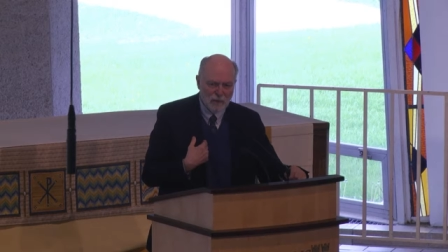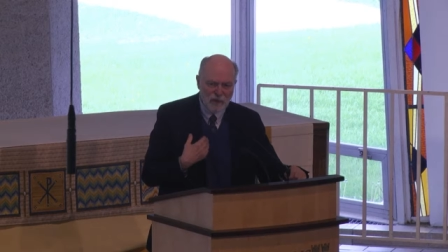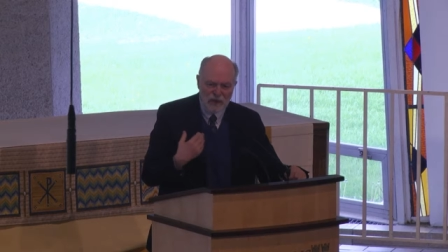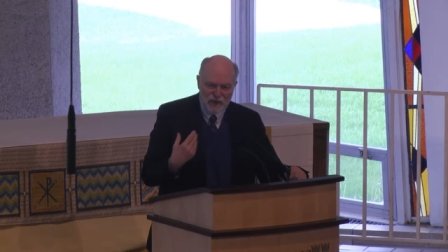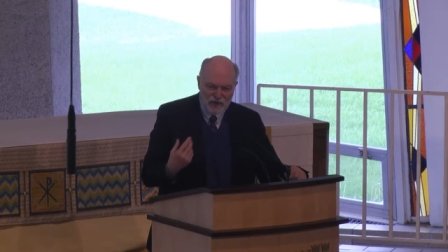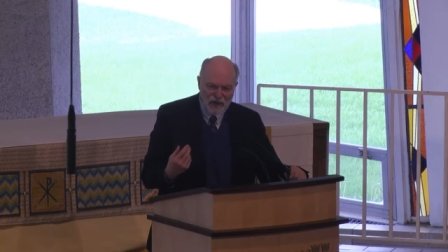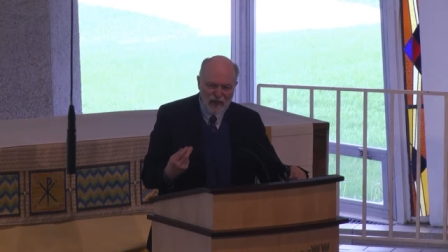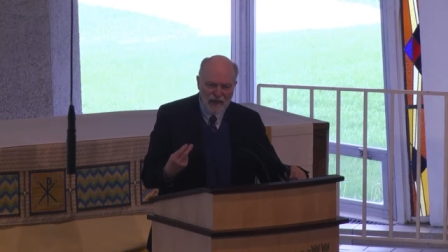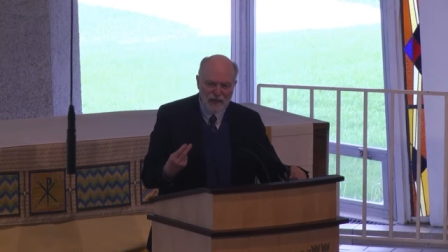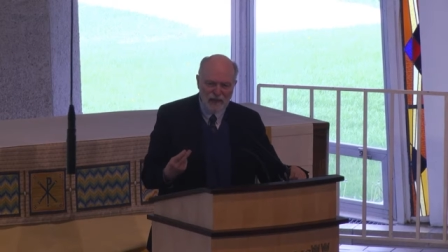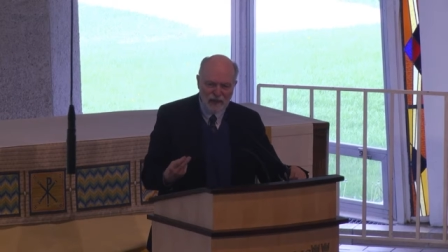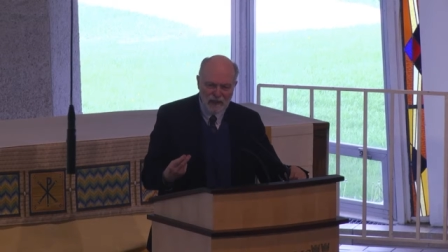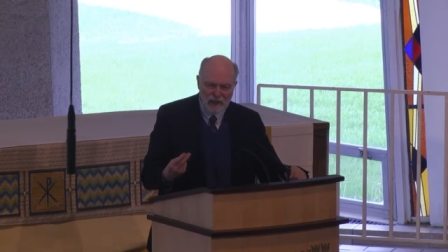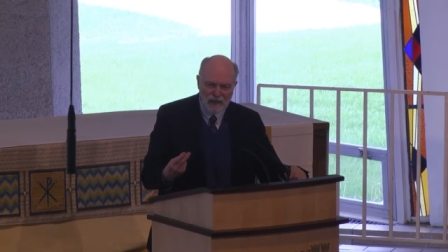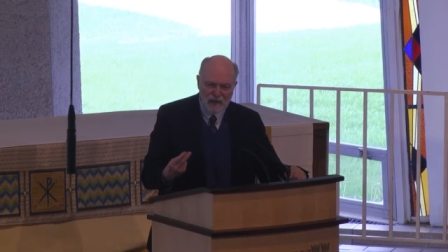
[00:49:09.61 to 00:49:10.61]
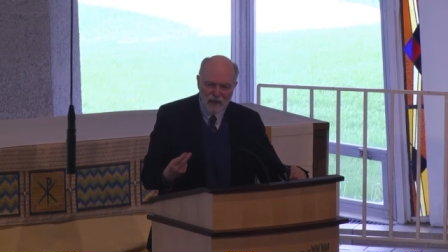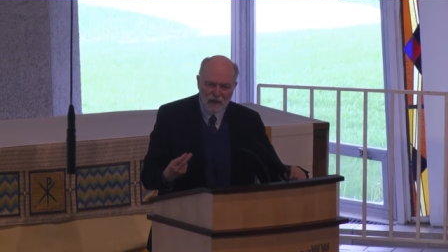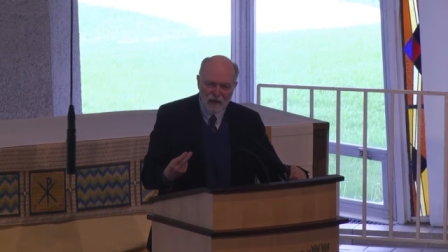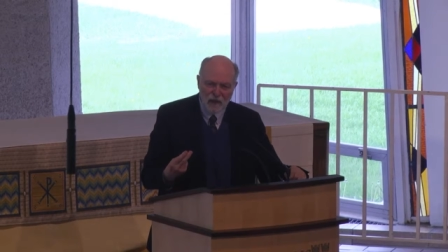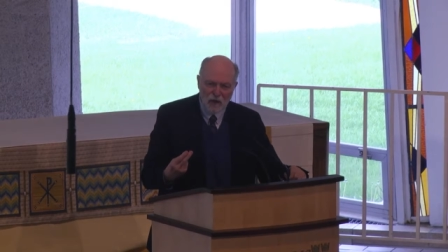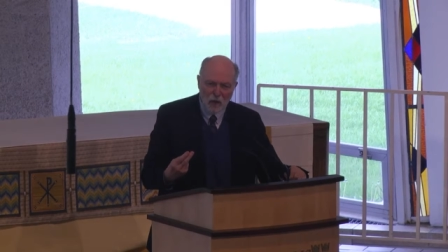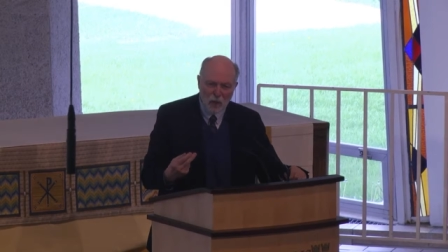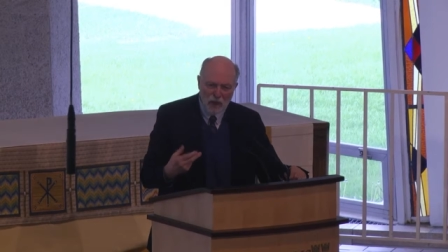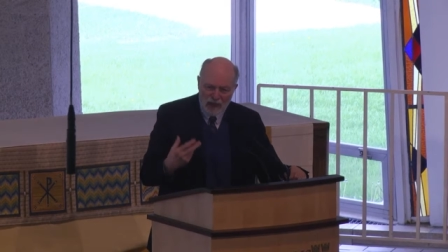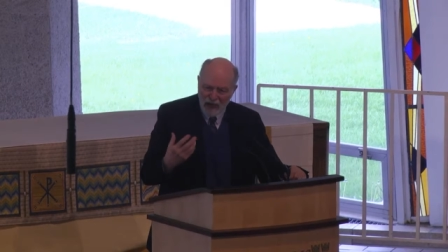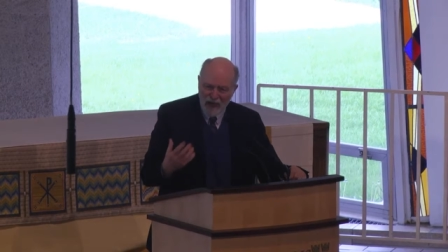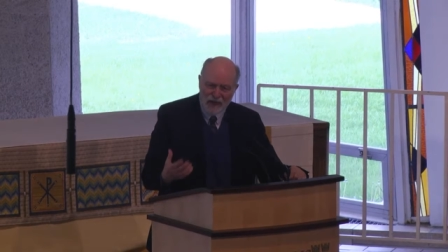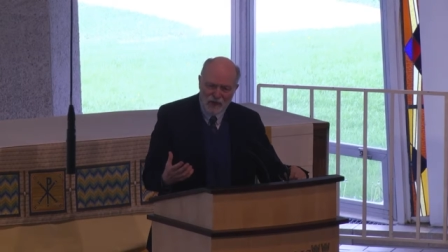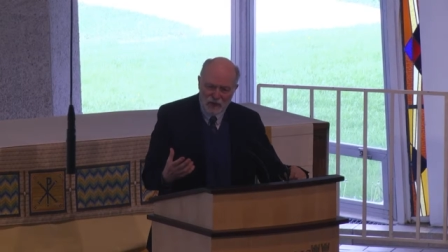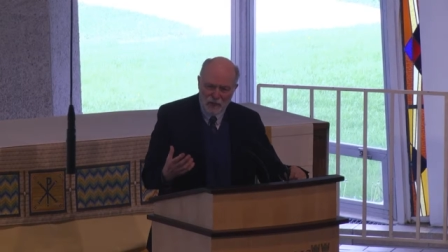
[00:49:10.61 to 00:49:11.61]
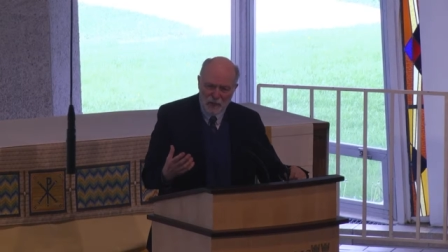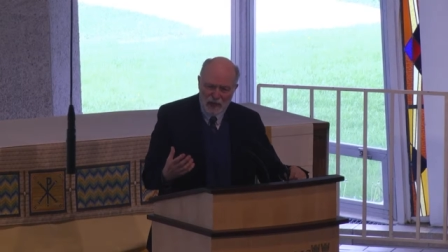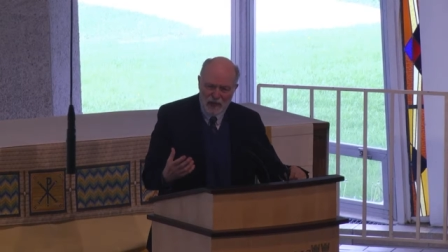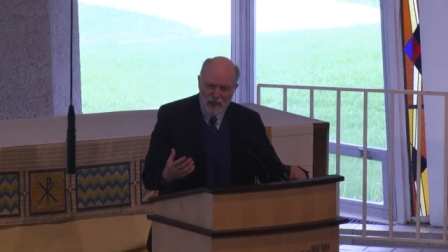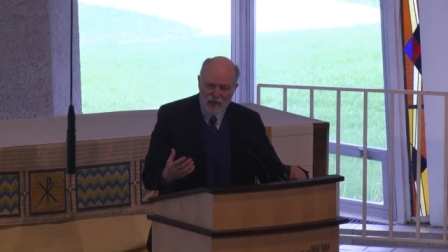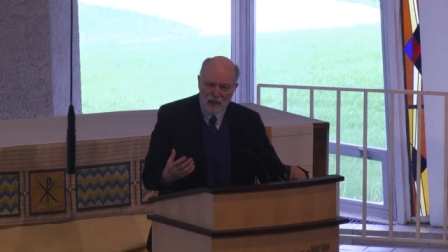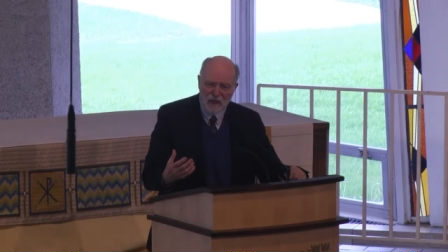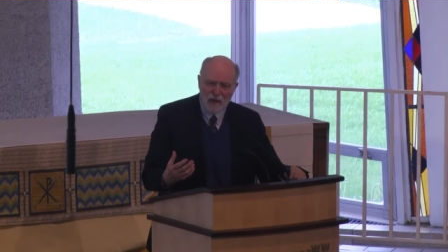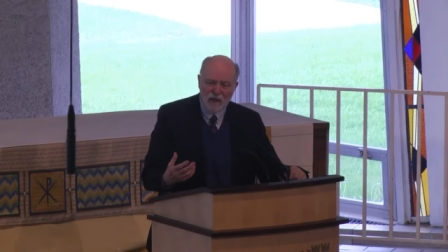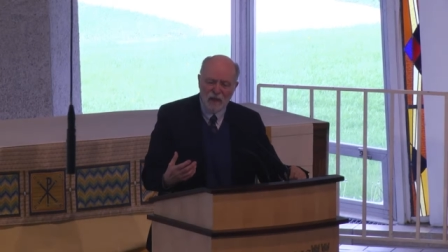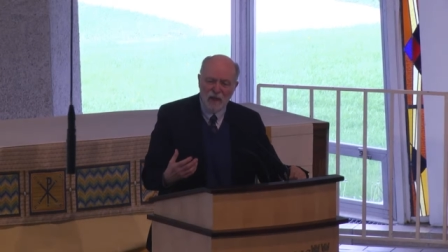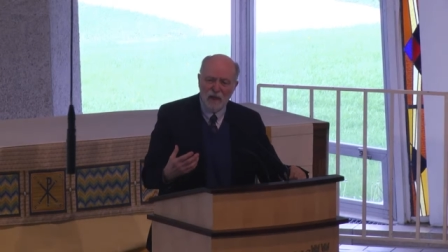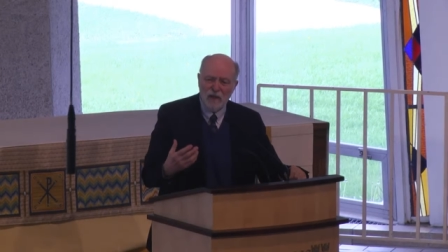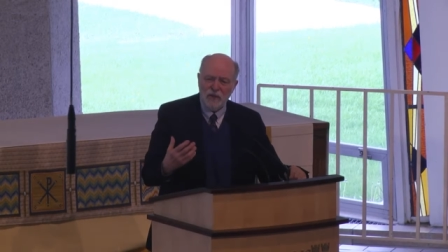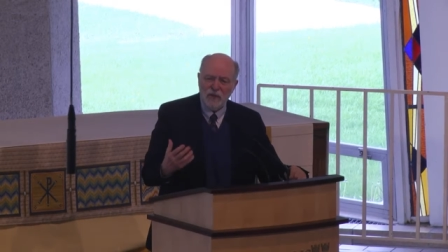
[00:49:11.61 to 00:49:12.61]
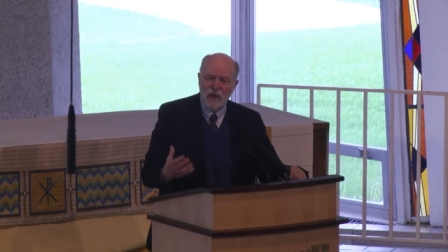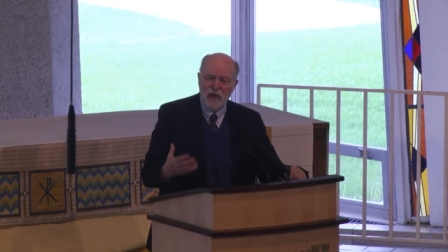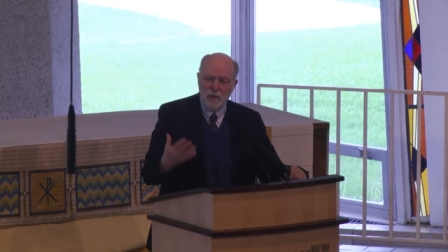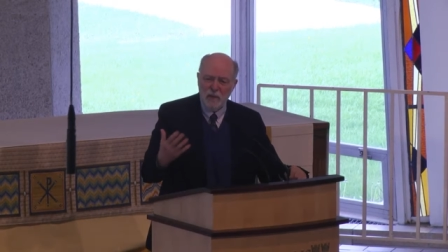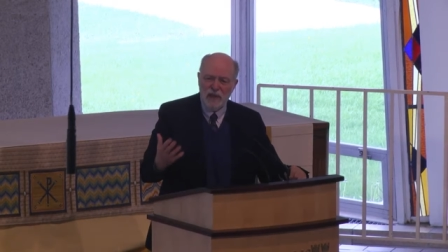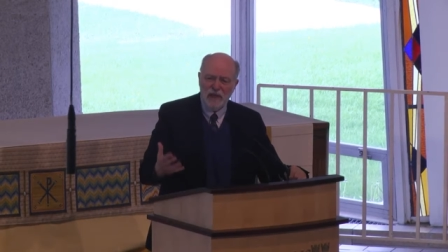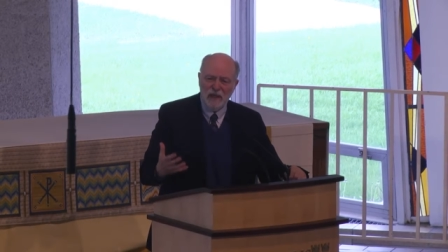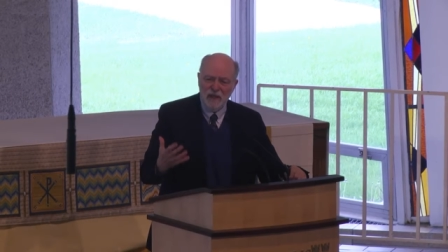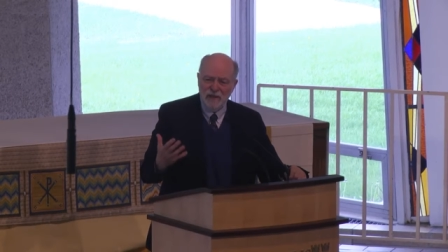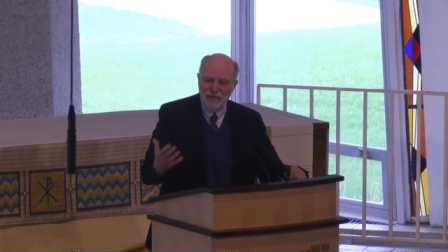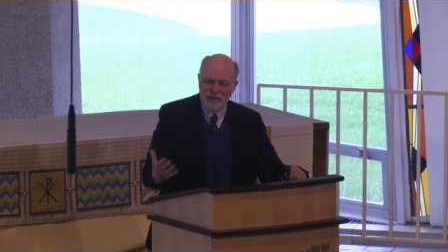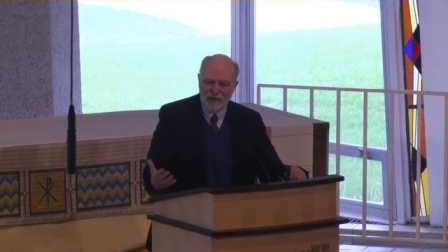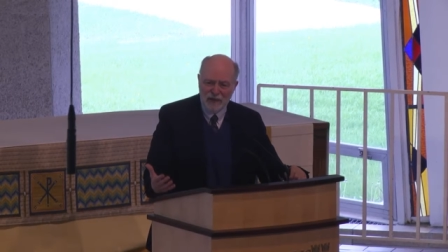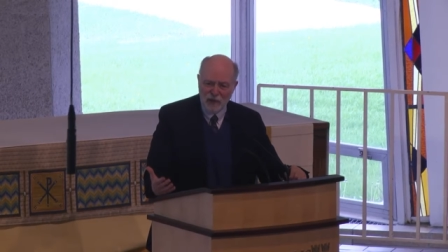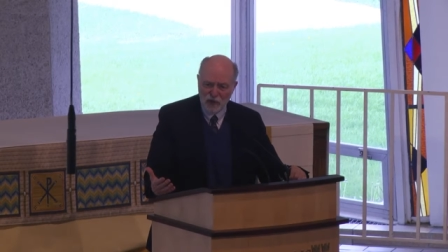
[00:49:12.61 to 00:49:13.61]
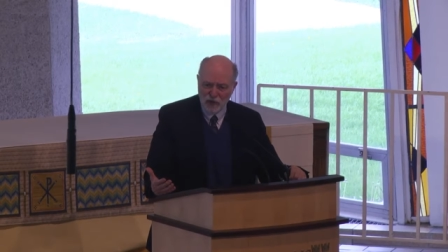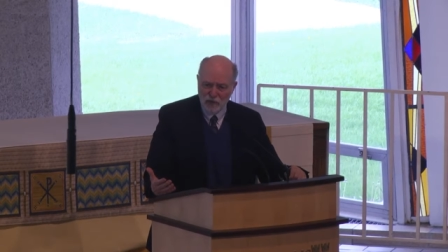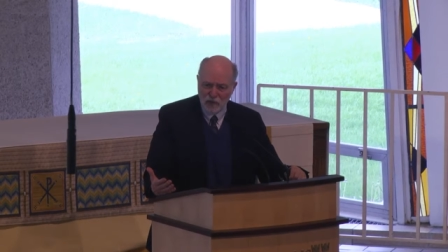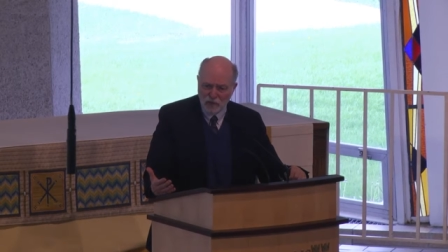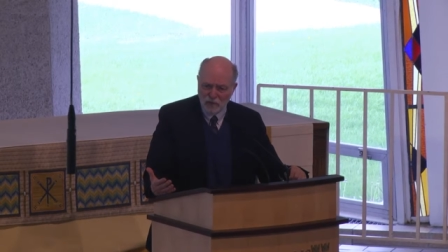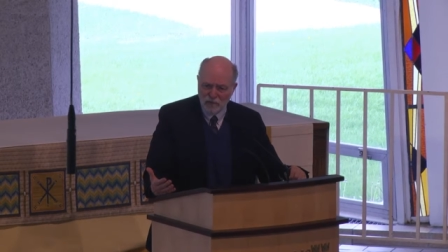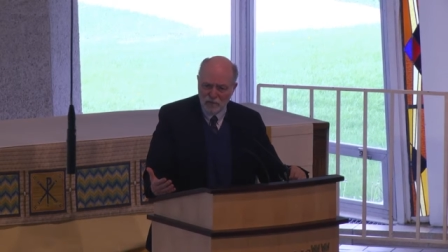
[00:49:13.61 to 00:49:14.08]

But secondly, when I speak, I try to be confessional.